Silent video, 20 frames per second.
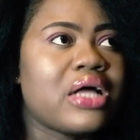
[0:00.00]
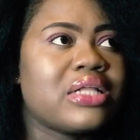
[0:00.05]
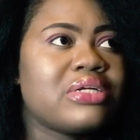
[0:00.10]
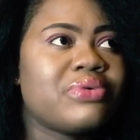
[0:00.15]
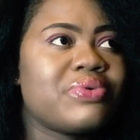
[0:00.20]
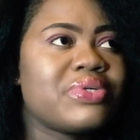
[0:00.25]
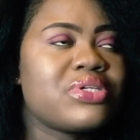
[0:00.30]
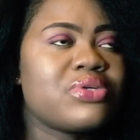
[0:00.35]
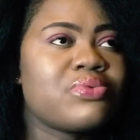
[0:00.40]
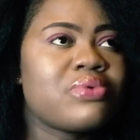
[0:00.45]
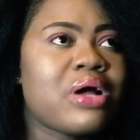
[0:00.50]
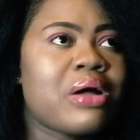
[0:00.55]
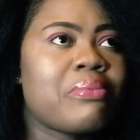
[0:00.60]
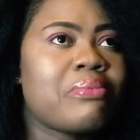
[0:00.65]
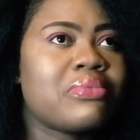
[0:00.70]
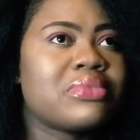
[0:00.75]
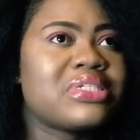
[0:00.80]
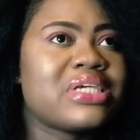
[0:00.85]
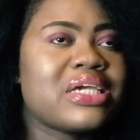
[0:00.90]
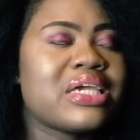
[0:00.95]
the reason why
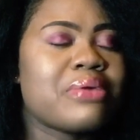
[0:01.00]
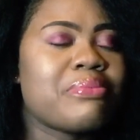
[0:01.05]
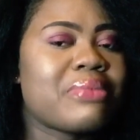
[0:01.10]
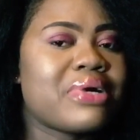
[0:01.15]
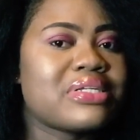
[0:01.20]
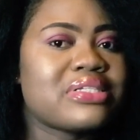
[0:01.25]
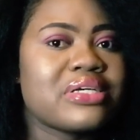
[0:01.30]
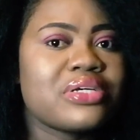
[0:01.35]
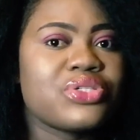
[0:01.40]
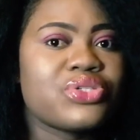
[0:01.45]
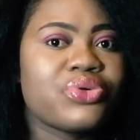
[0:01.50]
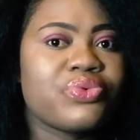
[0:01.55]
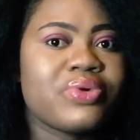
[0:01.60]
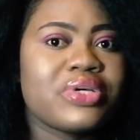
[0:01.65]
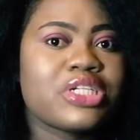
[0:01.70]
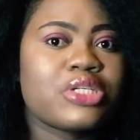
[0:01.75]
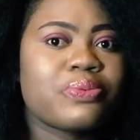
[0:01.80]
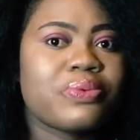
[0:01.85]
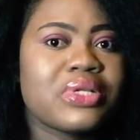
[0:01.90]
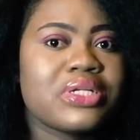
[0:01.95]
I'm taking my time to
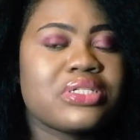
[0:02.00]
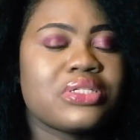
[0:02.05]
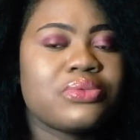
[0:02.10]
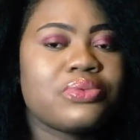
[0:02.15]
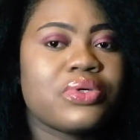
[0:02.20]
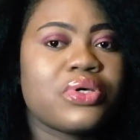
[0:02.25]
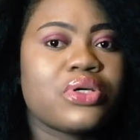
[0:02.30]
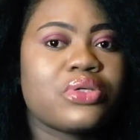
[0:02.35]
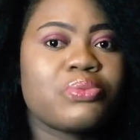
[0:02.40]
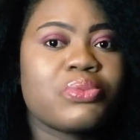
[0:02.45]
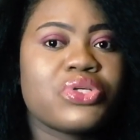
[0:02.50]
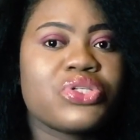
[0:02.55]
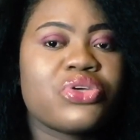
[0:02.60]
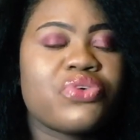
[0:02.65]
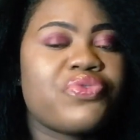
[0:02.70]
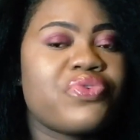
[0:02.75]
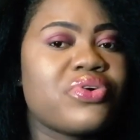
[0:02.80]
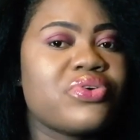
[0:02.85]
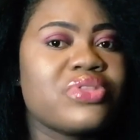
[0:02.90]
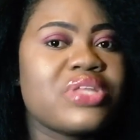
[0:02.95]
re-explain is because most
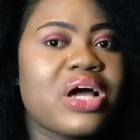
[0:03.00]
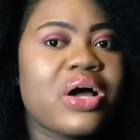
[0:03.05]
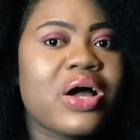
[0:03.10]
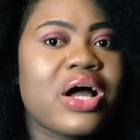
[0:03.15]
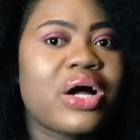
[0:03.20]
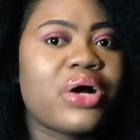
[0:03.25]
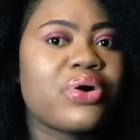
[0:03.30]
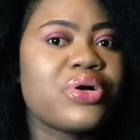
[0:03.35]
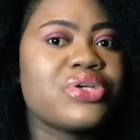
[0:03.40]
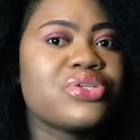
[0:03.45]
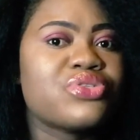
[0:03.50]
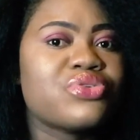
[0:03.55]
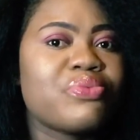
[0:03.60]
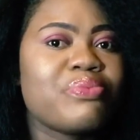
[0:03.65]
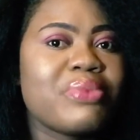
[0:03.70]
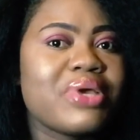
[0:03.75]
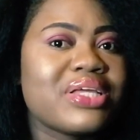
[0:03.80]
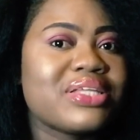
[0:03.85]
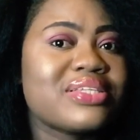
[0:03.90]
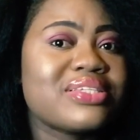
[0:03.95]
of you now are going to
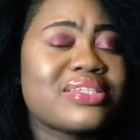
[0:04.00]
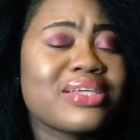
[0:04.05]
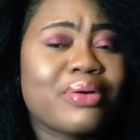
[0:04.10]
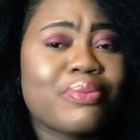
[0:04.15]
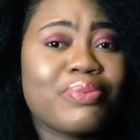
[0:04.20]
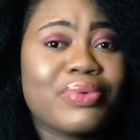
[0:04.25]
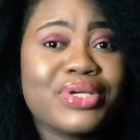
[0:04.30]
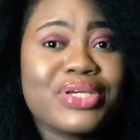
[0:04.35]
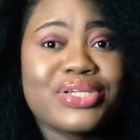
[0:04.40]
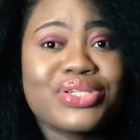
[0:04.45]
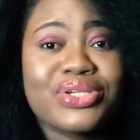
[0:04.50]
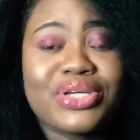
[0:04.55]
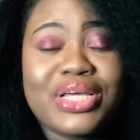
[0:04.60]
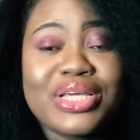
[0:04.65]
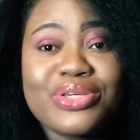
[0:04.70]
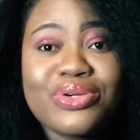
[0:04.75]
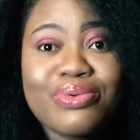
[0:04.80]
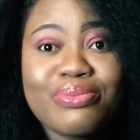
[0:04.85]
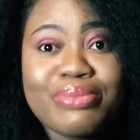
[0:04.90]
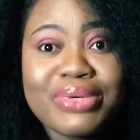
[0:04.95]
make this application
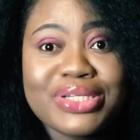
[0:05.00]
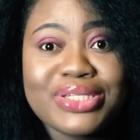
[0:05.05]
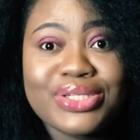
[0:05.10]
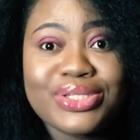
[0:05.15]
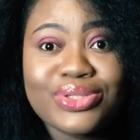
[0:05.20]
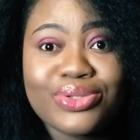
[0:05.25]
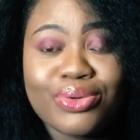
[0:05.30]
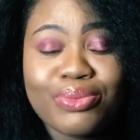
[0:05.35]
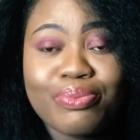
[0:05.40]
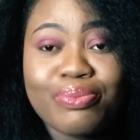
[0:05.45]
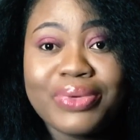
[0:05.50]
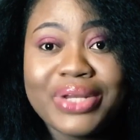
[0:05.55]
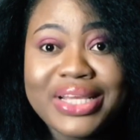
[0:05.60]
and you mess it up.